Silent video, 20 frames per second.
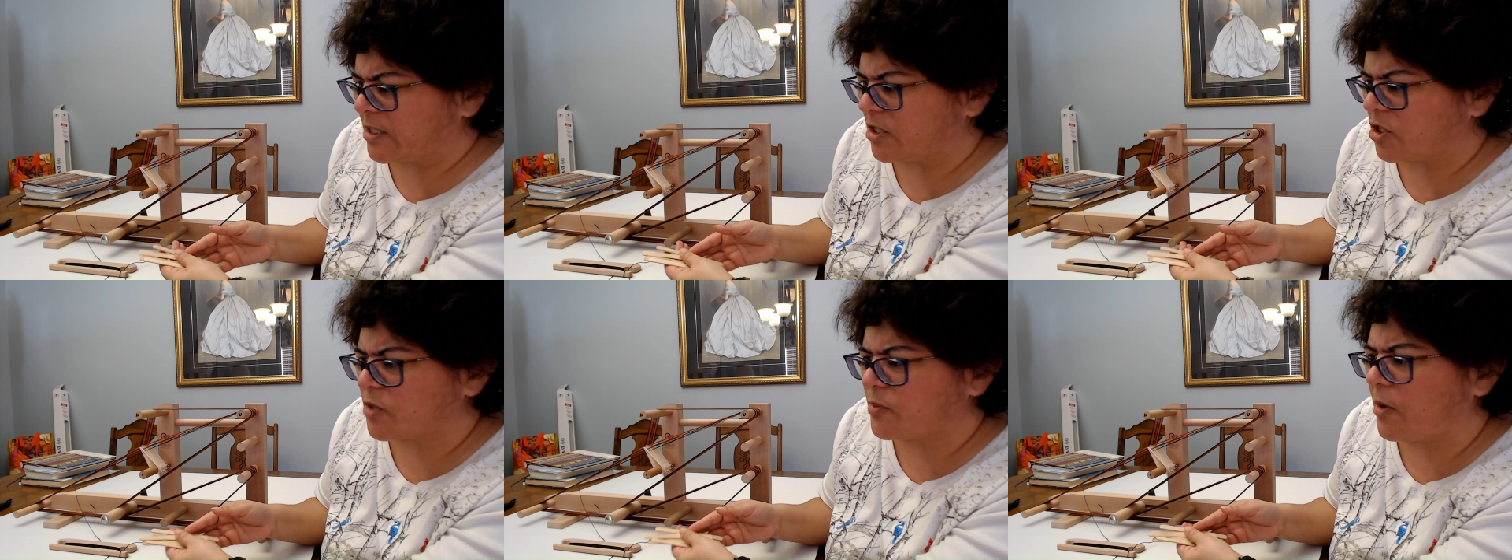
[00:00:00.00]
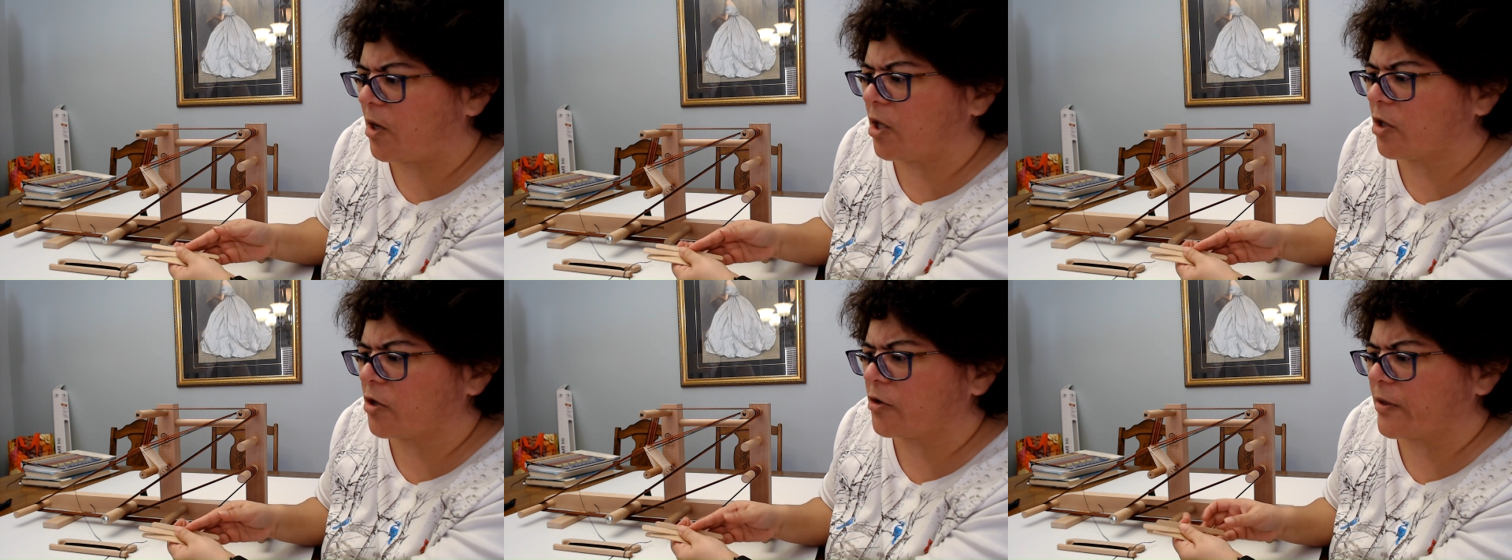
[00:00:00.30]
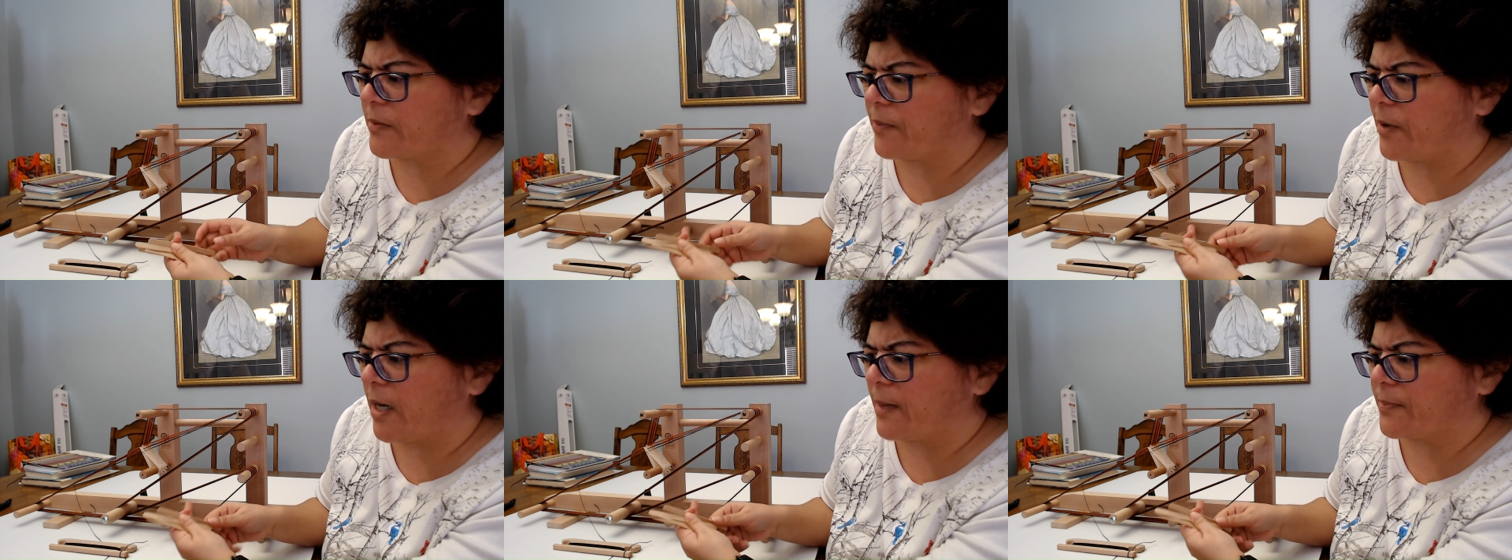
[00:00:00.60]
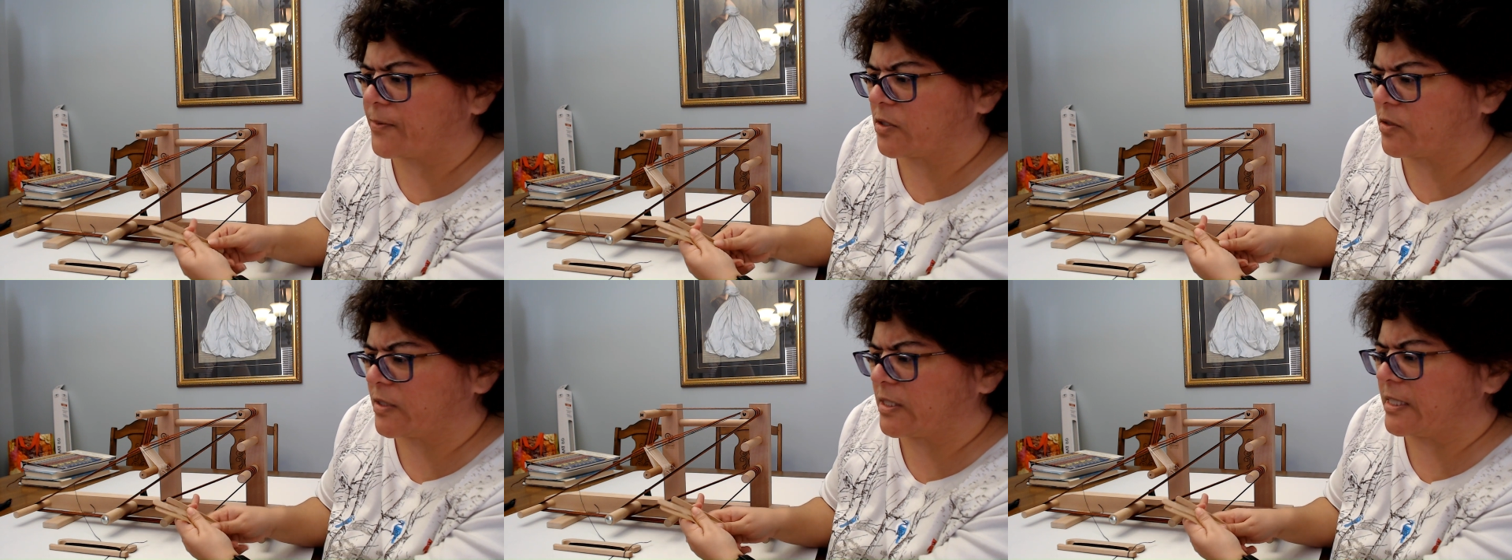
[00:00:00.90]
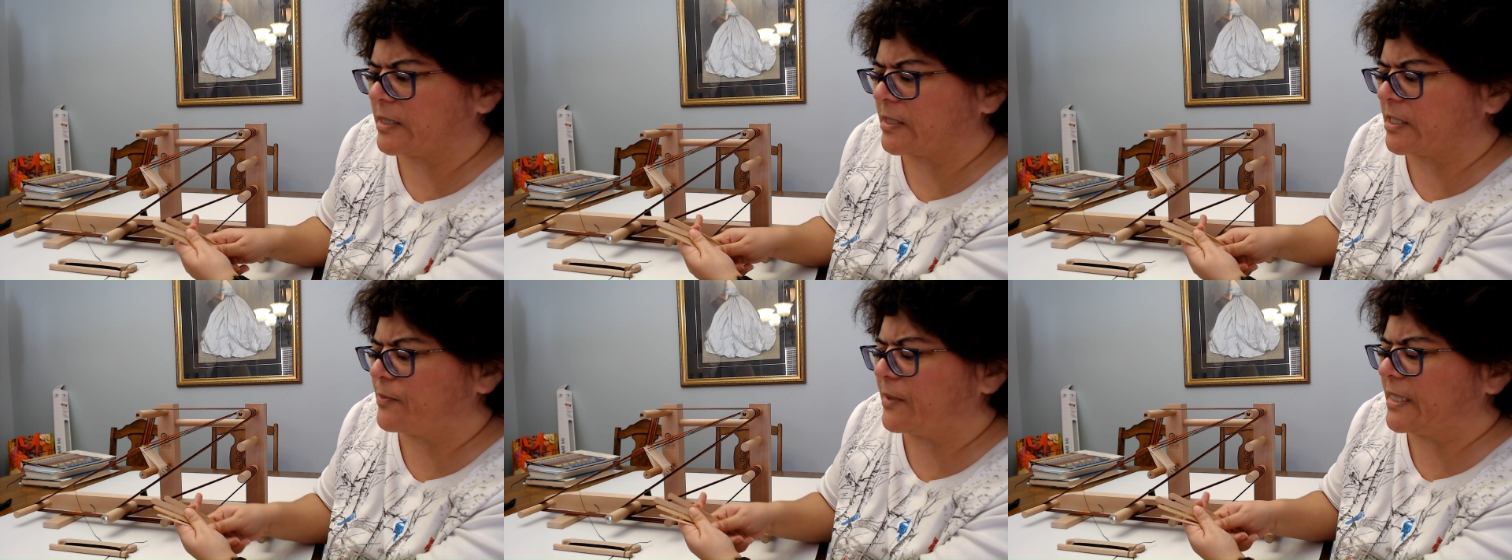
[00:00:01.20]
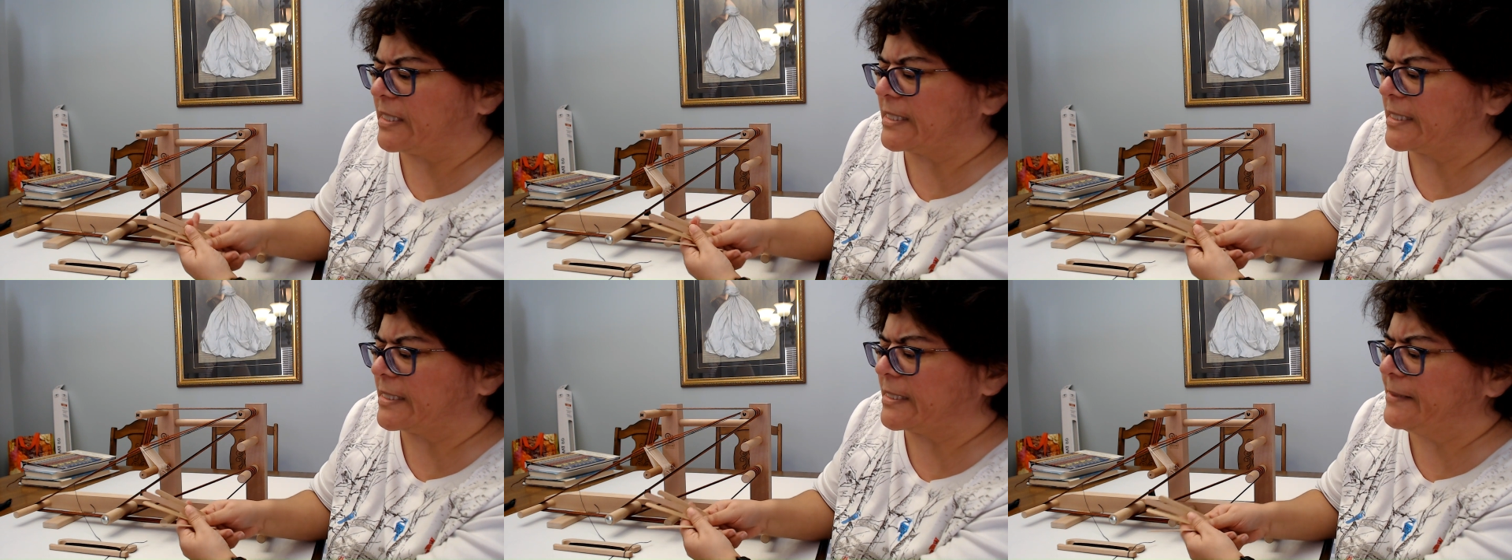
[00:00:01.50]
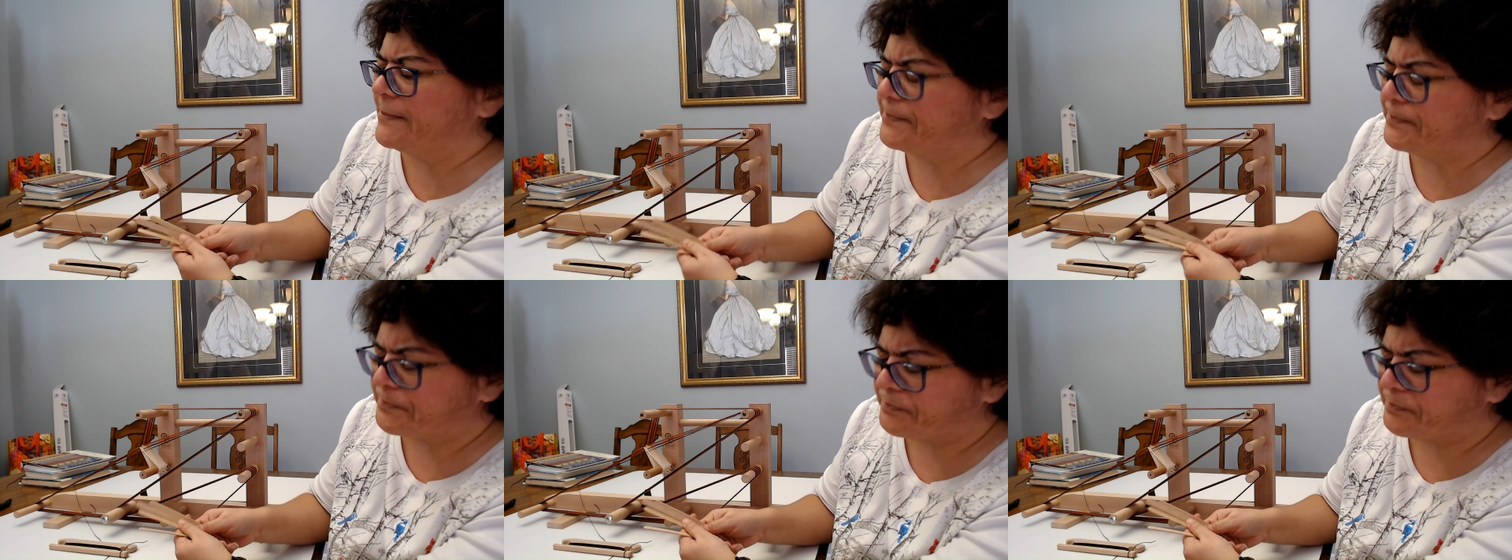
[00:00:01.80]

they're smaller than popsicle sticks, basically.